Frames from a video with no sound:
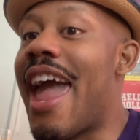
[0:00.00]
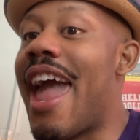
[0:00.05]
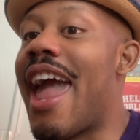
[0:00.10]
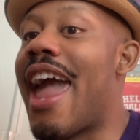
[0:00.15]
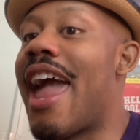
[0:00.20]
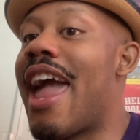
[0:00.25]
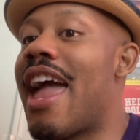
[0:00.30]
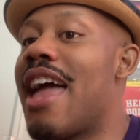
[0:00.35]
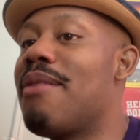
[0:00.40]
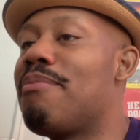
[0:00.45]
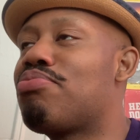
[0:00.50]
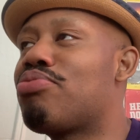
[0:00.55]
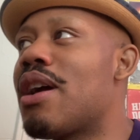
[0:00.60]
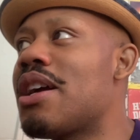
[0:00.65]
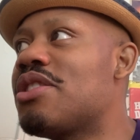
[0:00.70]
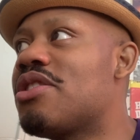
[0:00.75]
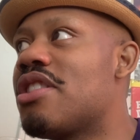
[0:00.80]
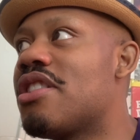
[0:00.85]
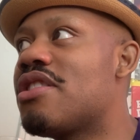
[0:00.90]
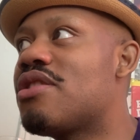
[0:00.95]
And
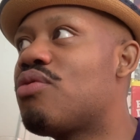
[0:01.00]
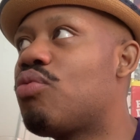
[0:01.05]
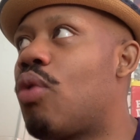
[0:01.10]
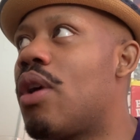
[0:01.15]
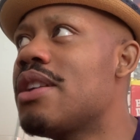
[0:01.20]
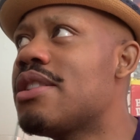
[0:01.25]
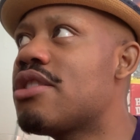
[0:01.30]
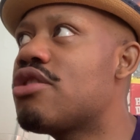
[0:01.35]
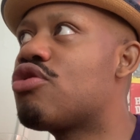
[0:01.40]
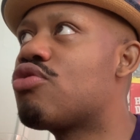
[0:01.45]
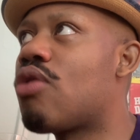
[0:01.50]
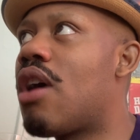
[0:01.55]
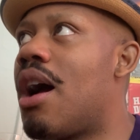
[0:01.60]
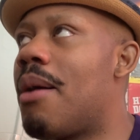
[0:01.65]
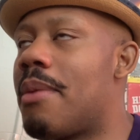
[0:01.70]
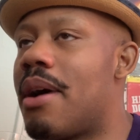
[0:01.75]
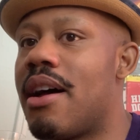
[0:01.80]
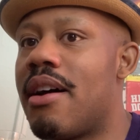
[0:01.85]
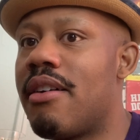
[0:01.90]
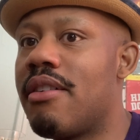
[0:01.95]
Precious was a
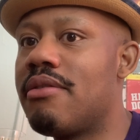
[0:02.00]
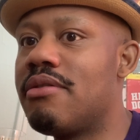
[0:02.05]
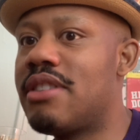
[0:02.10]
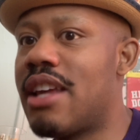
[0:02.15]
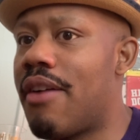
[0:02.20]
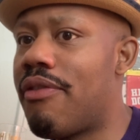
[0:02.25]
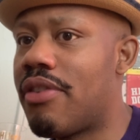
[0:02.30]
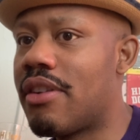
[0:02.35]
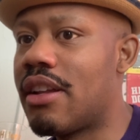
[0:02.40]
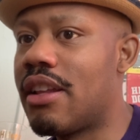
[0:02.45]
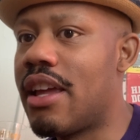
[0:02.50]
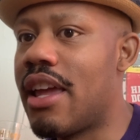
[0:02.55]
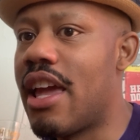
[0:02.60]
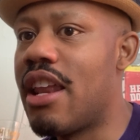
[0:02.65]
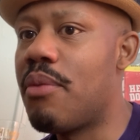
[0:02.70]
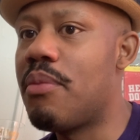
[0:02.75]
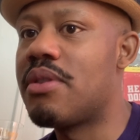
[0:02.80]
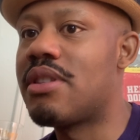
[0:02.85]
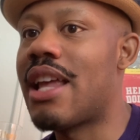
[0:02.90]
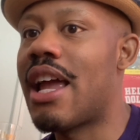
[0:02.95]
drama, definitely.
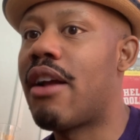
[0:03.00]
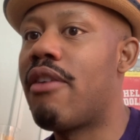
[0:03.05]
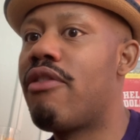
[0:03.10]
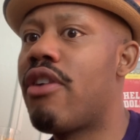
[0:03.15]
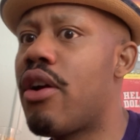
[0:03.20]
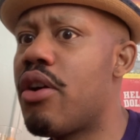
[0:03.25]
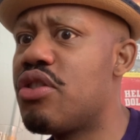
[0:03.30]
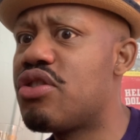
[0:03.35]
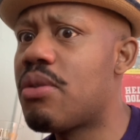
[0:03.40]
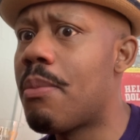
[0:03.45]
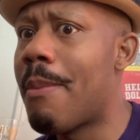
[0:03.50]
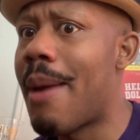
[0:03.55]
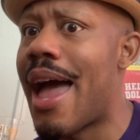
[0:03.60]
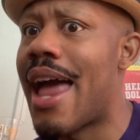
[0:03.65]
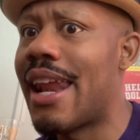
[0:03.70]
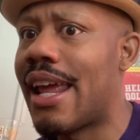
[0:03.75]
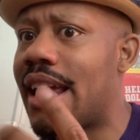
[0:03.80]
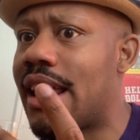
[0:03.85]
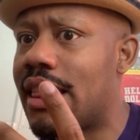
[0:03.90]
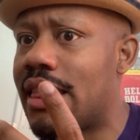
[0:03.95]
And it was like very
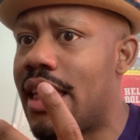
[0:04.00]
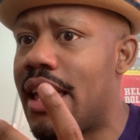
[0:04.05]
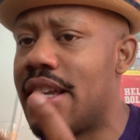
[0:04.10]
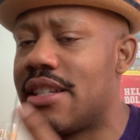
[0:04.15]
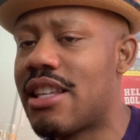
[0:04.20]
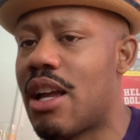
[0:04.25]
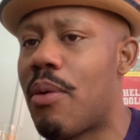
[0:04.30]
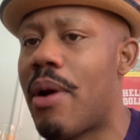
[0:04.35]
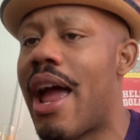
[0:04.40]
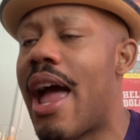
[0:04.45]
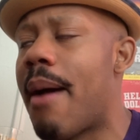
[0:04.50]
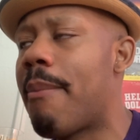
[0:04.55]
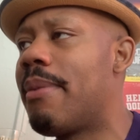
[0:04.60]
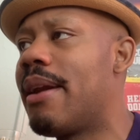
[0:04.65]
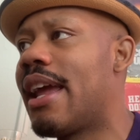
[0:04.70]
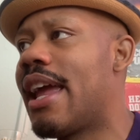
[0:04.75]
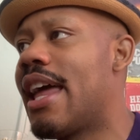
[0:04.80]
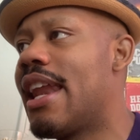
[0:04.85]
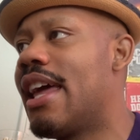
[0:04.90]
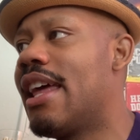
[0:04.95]
dramatic things that were
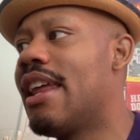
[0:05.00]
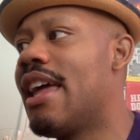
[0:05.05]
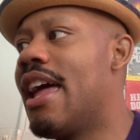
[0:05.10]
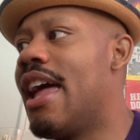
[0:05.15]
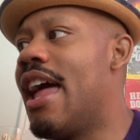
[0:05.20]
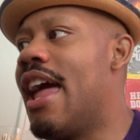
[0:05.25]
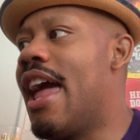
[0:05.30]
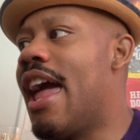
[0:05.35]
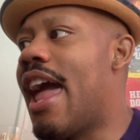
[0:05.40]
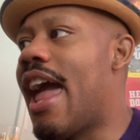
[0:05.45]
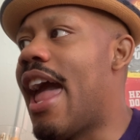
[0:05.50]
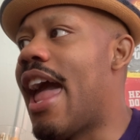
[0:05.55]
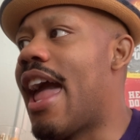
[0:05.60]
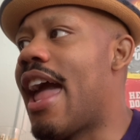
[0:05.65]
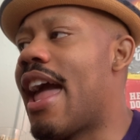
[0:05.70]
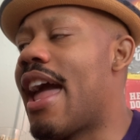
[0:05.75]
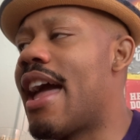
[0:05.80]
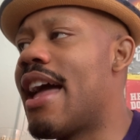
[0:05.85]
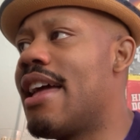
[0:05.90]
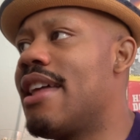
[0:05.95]
happening in it.
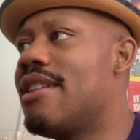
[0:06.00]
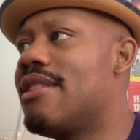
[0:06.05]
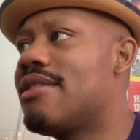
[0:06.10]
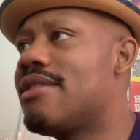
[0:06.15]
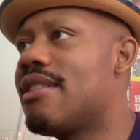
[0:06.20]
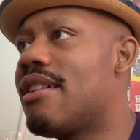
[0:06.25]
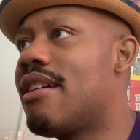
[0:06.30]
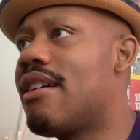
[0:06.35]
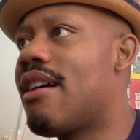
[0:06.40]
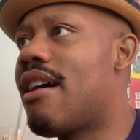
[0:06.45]
And,